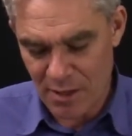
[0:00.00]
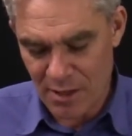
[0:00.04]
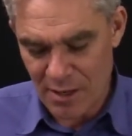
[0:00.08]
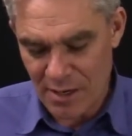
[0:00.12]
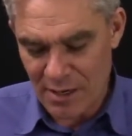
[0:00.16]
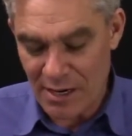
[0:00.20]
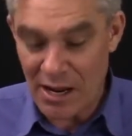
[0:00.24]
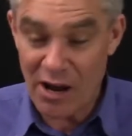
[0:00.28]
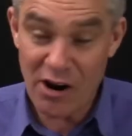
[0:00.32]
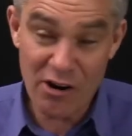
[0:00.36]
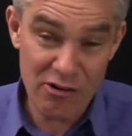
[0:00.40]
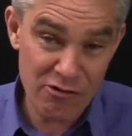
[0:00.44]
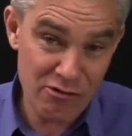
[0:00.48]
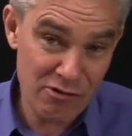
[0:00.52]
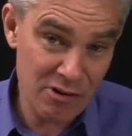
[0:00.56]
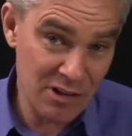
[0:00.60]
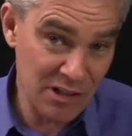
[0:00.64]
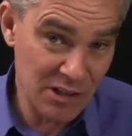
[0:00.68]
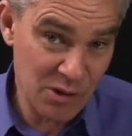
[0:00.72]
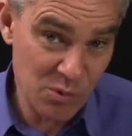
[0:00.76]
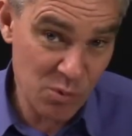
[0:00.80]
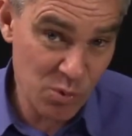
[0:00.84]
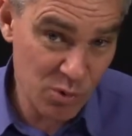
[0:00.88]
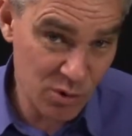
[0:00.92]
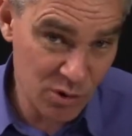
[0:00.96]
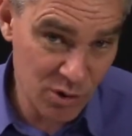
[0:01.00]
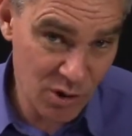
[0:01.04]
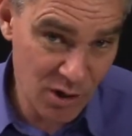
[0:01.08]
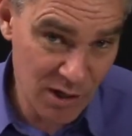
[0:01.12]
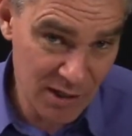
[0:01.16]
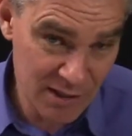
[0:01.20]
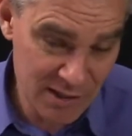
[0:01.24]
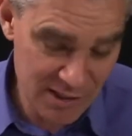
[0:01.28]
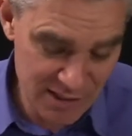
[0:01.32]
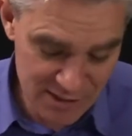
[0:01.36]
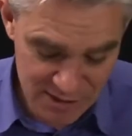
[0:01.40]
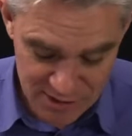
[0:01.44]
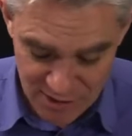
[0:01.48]
Now I really would
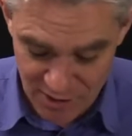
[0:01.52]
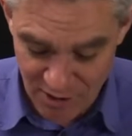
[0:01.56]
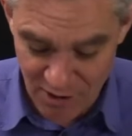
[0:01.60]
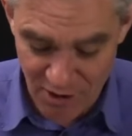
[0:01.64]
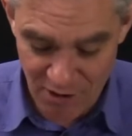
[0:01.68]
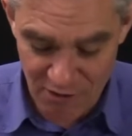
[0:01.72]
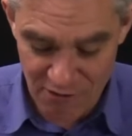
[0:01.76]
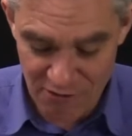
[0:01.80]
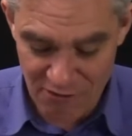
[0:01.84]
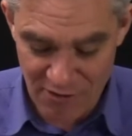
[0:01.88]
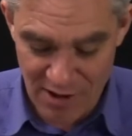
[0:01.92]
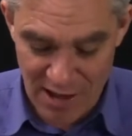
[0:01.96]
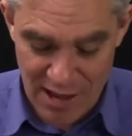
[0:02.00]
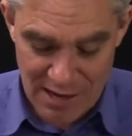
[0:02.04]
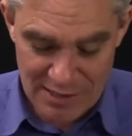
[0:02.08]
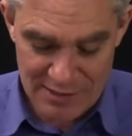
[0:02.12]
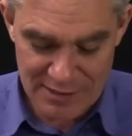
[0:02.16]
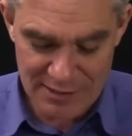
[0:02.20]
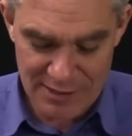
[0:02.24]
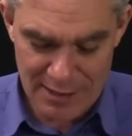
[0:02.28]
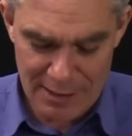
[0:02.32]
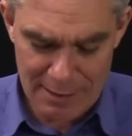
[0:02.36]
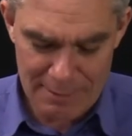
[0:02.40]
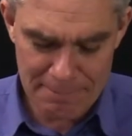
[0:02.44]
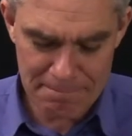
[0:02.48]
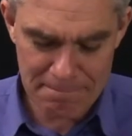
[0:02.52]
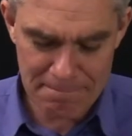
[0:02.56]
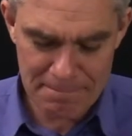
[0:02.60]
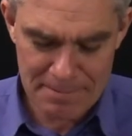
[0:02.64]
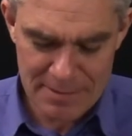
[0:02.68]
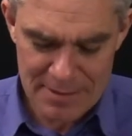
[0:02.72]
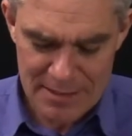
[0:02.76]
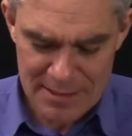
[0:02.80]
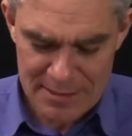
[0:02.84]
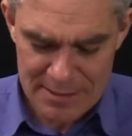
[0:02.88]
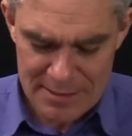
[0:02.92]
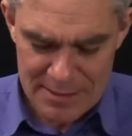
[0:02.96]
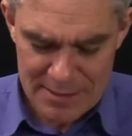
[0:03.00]
like this to go faster,
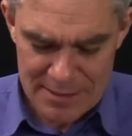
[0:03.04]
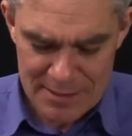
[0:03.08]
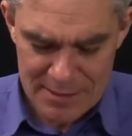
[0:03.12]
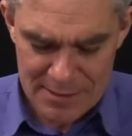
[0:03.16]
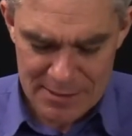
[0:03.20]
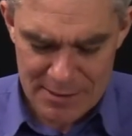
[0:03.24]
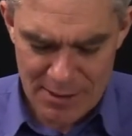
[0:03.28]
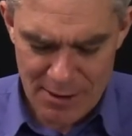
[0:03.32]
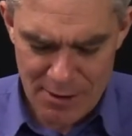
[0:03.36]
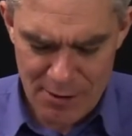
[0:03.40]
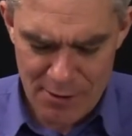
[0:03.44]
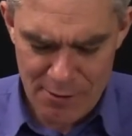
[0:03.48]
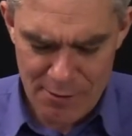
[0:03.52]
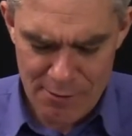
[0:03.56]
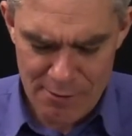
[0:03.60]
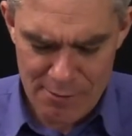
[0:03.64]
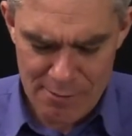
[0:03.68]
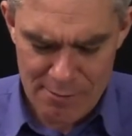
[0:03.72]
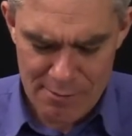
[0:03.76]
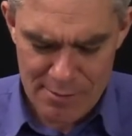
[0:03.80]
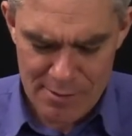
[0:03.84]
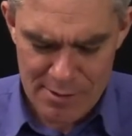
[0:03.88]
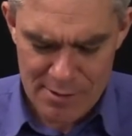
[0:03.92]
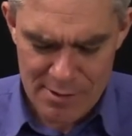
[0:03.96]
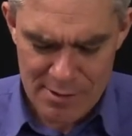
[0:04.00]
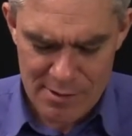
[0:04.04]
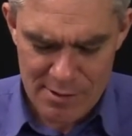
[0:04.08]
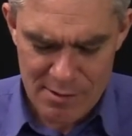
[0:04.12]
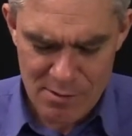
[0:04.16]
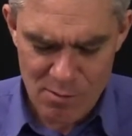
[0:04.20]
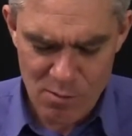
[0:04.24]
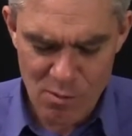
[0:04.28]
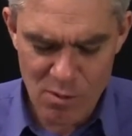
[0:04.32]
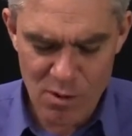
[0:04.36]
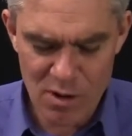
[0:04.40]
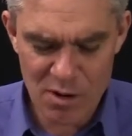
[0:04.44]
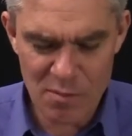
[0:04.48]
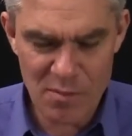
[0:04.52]
so
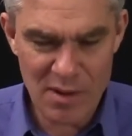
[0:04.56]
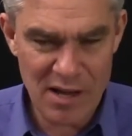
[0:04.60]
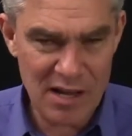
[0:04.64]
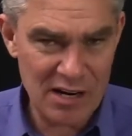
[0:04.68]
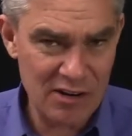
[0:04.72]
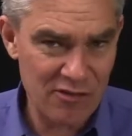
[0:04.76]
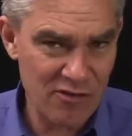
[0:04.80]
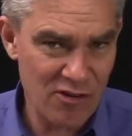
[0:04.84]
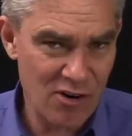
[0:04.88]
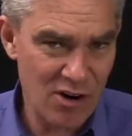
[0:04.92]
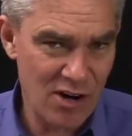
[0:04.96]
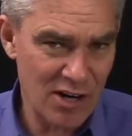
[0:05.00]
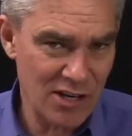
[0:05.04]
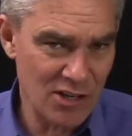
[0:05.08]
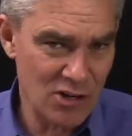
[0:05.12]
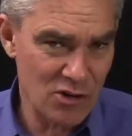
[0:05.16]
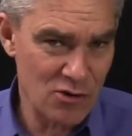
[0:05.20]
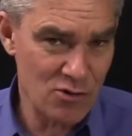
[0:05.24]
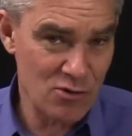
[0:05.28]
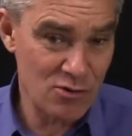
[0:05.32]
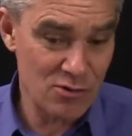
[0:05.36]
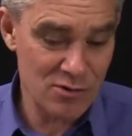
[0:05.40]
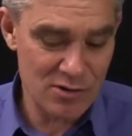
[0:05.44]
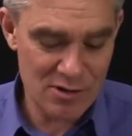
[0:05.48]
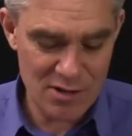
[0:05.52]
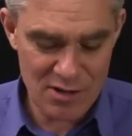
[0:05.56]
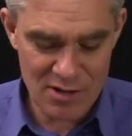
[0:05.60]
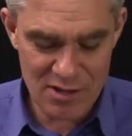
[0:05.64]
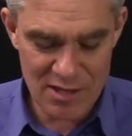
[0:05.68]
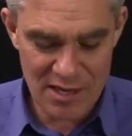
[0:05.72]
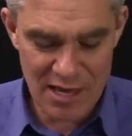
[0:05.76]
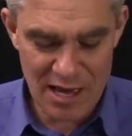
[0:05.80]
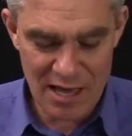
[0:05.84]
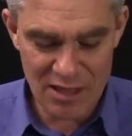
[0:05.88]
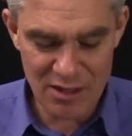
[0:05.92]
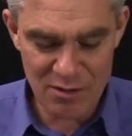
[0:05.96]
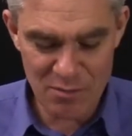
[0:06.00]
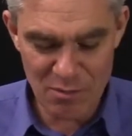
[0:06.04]
what about if I use
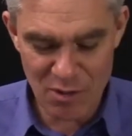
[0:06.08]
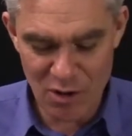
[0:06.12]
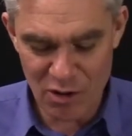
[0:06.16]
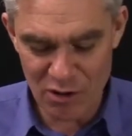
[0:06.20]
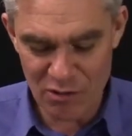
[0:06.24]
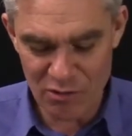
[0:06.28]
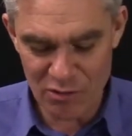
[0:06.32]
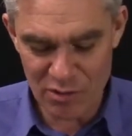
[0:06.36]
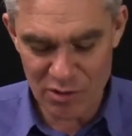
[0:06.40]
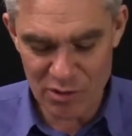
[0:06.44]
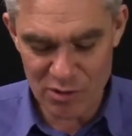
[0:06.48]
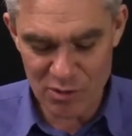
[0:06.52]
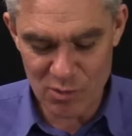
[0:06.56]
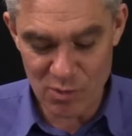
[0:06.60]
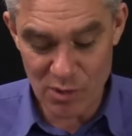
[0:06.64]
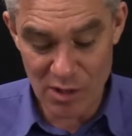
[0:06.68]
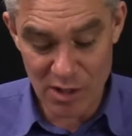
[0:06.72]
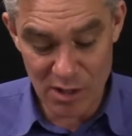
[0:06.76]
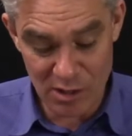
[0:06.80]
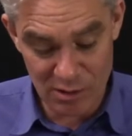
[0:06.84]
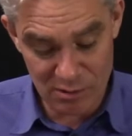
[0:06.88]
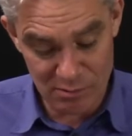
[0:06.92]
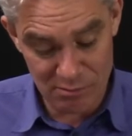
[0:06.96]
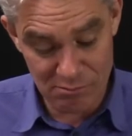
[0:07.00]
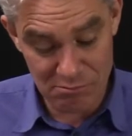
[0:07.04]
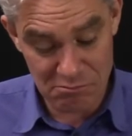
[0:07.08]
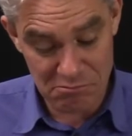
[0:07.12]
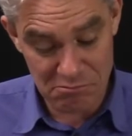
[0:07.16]
the other motor as well?